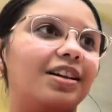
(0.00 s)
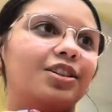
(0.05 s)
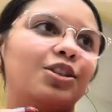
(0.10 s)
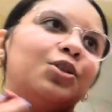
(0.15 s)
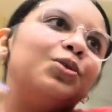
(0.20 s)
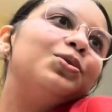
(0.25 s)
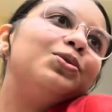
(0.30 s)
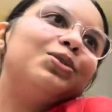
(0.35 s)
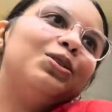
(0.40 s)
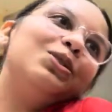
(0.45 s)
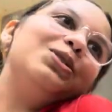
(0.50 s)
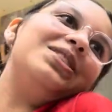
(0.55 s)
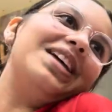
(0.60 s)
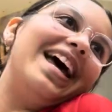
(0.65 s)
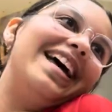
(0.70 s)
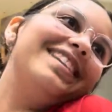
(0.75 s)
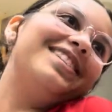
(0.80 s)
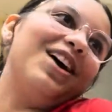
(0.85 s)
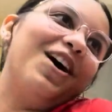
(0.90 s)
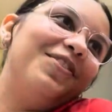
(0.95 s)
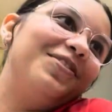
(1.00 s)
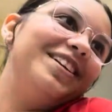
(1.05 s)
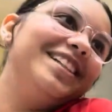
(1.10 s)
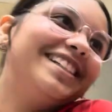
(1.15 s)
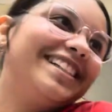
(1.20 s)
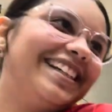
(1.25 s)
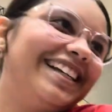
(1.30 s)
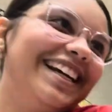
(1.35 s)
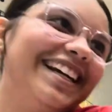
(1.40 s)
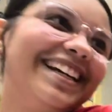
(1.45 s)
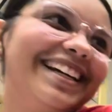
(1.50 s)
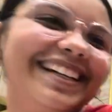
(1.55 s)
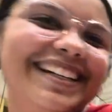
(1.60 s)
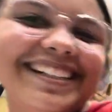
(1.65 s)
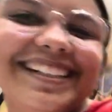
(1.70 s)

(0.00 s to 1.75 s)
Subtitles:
Two sets, obviously.